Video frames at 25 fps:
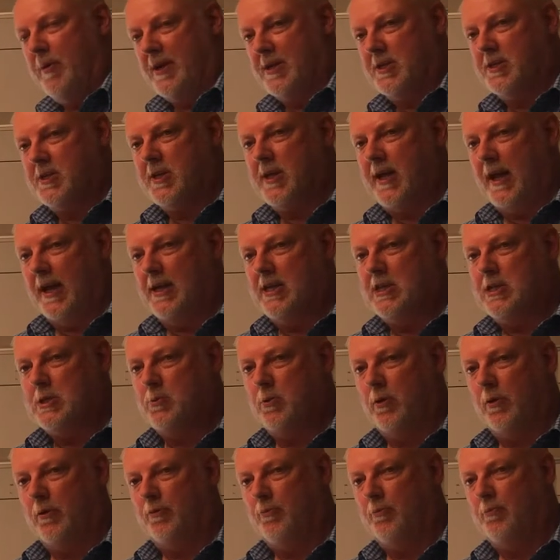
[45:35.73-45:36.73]
best guess
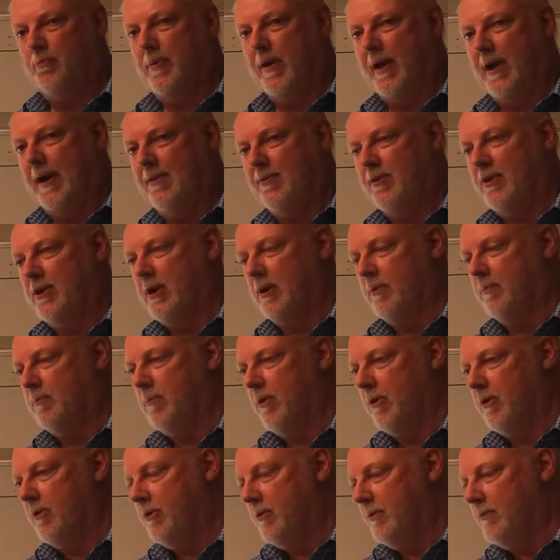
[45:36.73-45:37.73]
would be that it
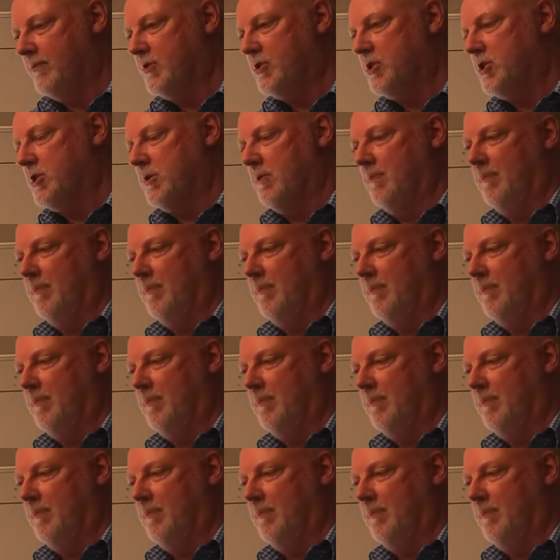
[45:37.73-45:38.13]
moves